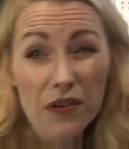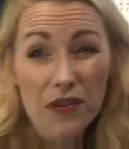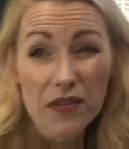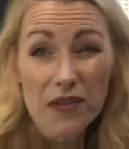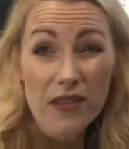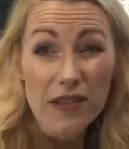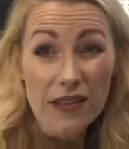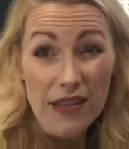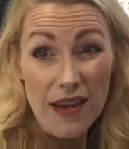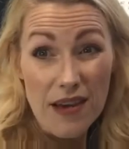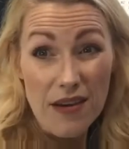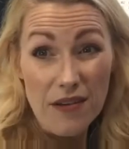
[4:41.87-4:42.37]

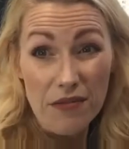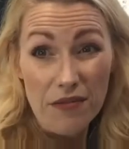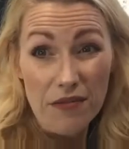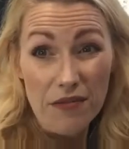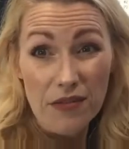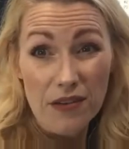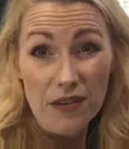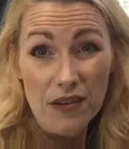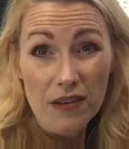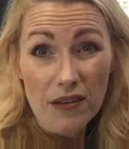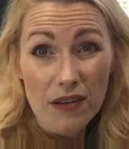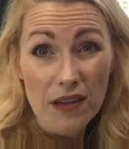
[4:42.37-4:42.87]
safe
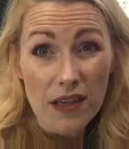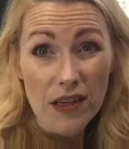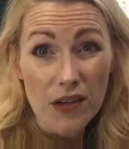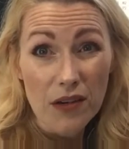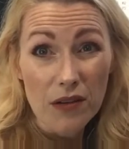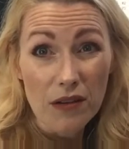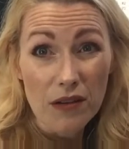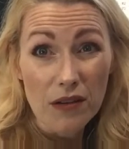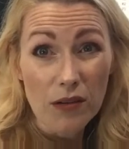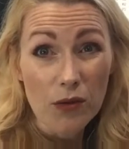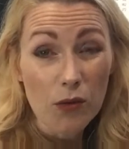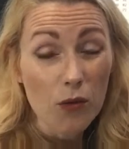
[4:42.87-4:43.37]
and you're a
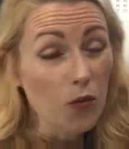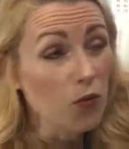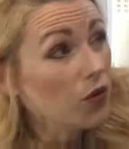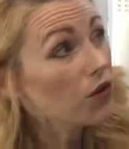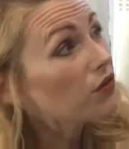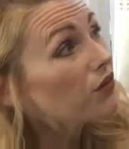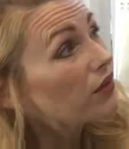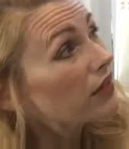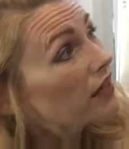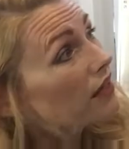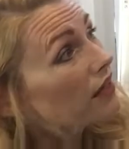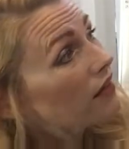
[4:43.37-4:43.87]
little
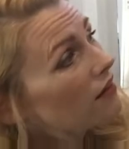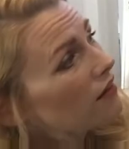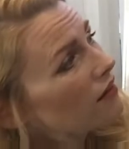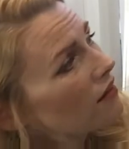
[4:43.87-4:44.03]
worried.